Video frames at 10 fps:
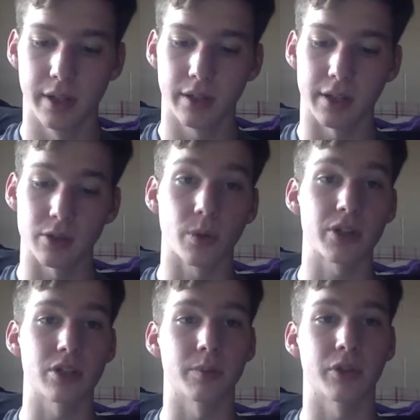Okay, so
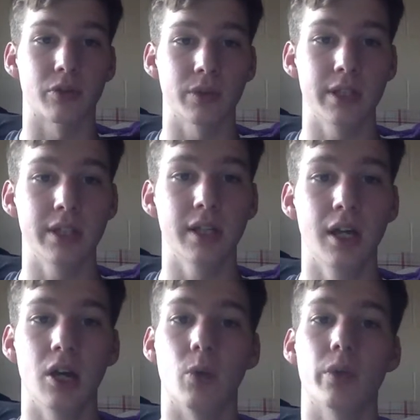question number 3,
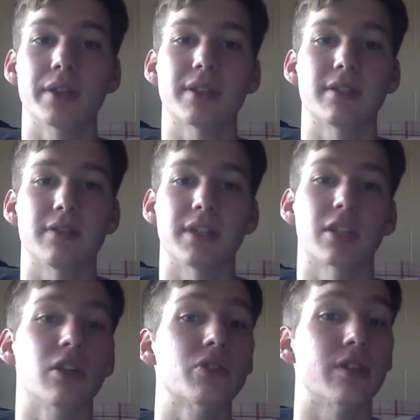one assistive
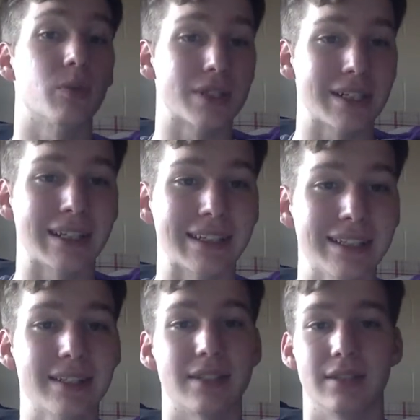technology that was not
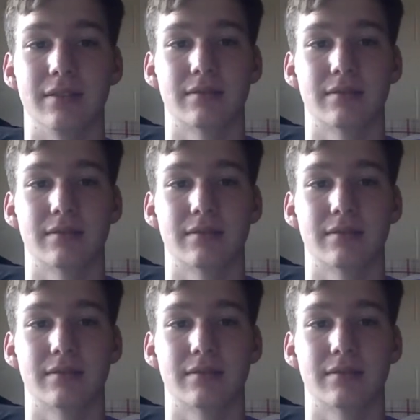listed,